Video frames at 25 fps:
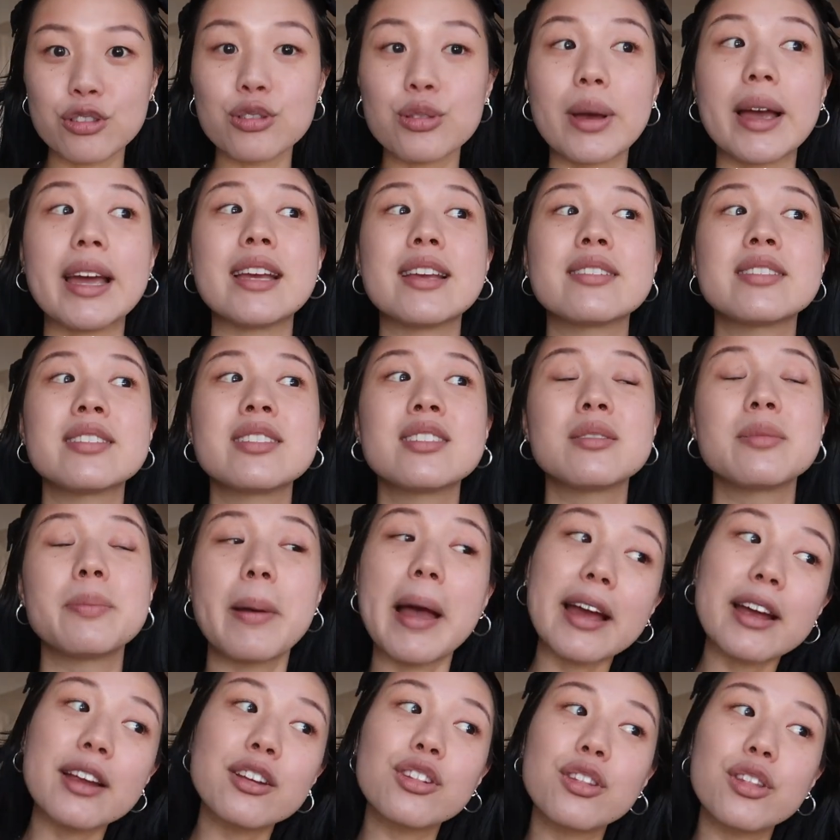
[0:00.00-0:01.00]
So I
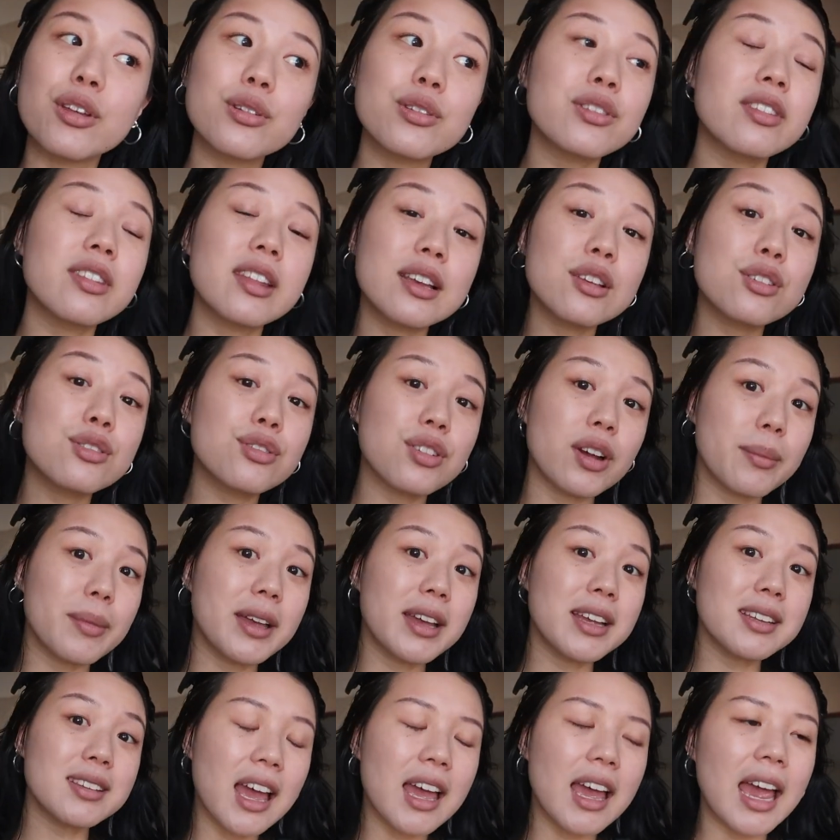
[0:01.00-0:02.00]
expect those things from
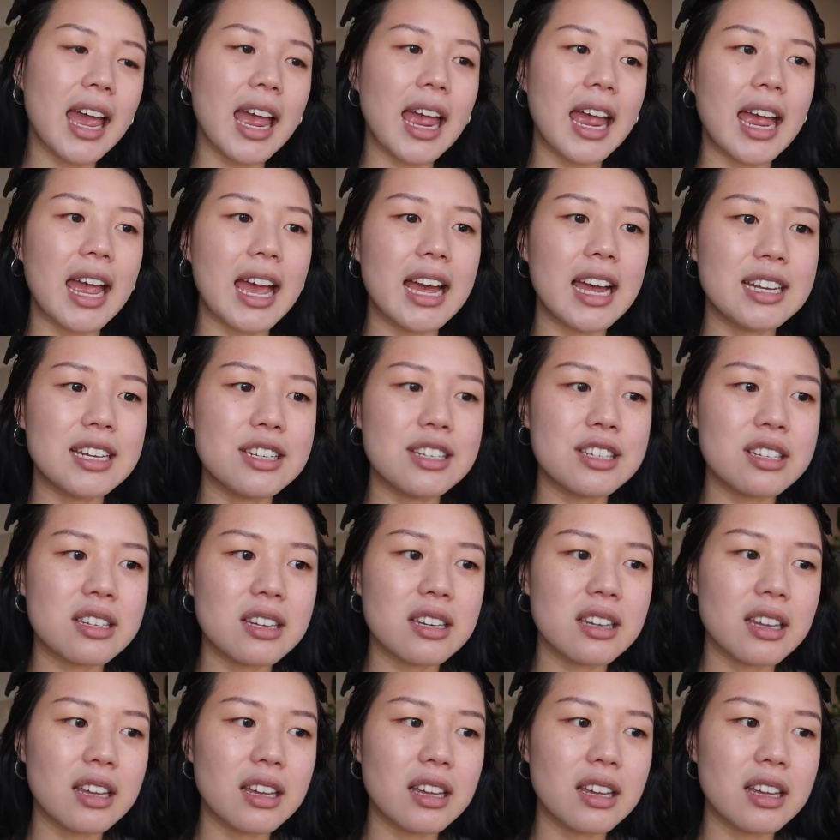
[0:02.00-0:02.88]
it and